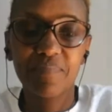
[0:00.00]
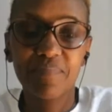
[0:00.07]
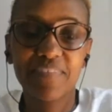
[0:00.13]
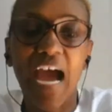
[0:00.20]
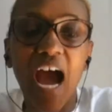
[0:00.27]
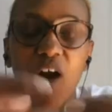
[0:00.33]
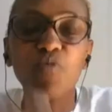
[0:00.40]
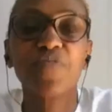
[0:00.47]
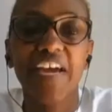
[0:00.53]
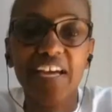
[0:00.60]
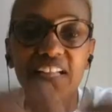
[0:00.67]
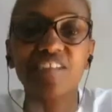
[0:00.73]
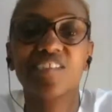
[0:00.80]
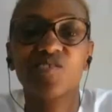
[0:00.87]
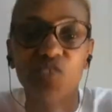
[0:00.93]
how the
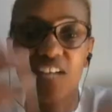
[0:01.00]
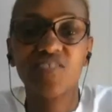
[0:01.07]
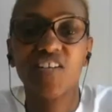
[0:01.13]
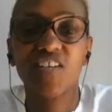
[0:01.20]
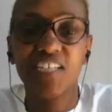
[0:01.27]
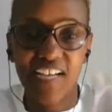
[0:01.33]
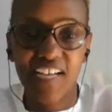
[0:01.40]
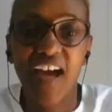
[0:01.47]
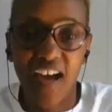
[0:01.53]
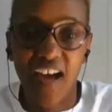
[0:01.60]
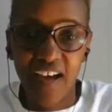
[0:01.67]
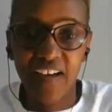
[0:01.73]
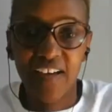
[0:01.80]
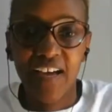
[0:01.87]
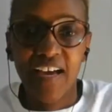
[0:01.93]
health structures
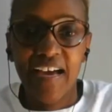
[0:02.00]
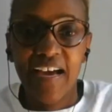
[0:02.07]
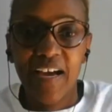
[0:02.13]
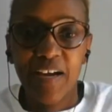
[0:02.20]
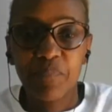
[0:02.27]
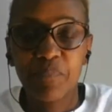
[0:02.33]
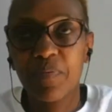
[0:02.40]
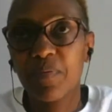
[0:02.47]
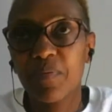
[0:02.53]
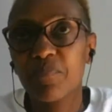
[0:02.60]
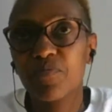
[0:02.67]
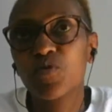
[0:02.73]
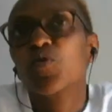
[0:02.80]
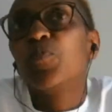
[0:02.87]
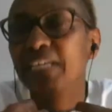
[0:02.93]
are,
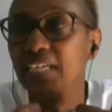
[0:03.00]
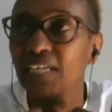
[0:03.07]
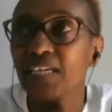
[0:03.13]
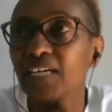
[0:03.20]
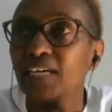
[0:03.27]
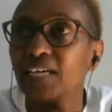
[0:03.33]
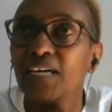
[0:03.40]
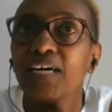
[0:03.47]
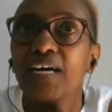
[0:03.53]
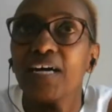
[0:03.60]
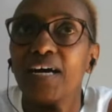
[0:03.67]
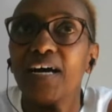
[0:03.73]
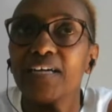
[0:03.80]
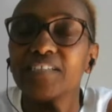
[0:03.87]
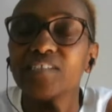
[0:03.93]
to me,
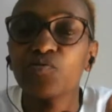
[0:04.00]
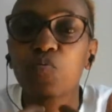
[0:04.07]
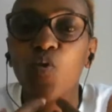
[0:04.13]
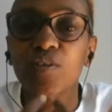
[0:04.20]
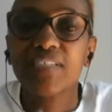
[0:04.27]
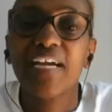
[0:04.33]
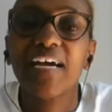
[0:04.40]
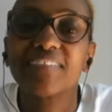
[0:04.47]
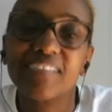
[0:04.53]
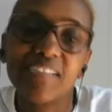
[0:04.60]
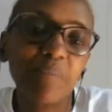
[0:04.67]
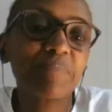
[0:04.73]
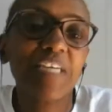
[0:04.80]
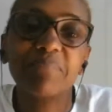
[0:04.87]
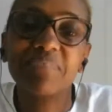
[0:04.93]
is what can
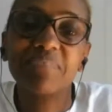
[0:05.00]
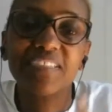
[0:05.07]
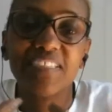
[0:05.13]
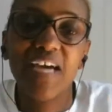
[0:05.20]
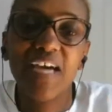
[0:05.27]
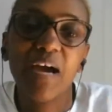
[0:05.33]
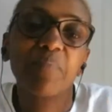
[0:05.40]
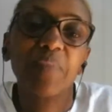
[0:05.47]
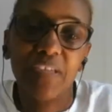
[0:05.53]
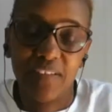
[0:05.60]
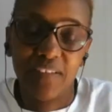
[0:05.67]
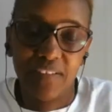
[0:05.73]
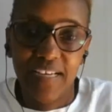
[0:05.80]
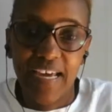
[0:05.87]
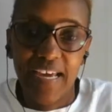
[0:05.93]
sometimes determine.
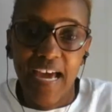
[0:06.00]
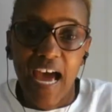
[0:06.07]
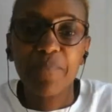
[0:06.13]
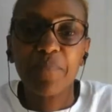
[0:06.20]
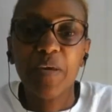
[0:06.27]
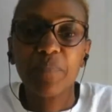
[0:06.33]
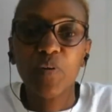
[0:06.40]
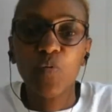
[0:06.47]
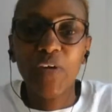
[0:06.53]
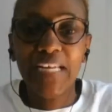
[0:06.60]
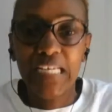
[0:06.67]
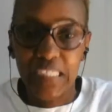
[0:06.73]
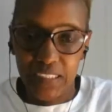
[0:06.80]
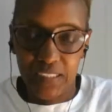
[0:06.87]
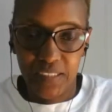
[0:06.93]
I may be
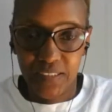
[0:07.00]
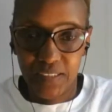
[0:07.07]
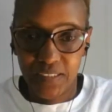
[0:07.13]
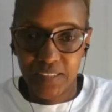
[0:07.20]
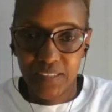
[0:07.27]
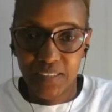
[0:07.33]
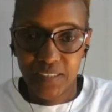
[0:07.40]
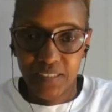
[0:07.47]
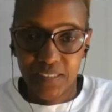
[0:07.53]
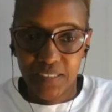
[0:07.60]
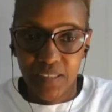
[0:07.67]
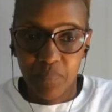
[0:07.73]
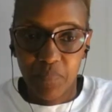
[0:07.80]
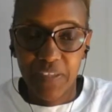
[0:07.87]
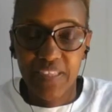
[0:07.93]
willing,
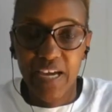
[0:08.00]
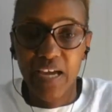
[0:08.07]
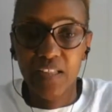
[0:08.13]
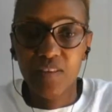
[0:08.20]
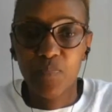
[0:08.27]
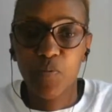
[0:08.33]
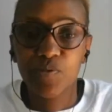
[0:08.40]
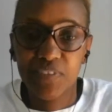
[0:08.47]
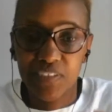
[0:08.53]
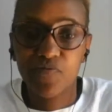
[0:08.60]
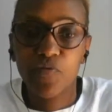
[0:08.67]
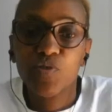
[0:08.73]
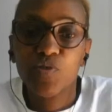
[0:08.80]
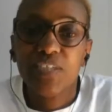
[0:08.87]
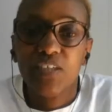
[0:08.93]
but the health post
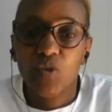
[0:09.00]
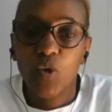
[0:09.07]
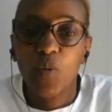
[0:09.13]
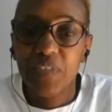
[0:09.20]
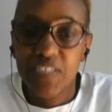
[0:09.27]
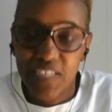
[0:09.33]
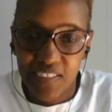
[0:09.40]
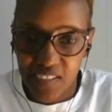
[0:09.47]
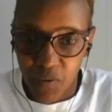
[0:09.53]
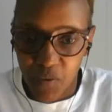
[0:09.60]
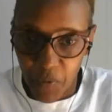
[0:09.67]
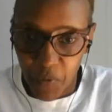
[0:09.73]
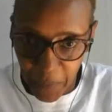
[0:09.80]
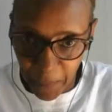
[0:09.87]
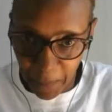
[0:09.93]
is 40 kilometers
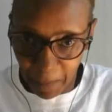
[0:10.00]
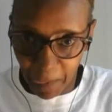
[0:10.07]
away.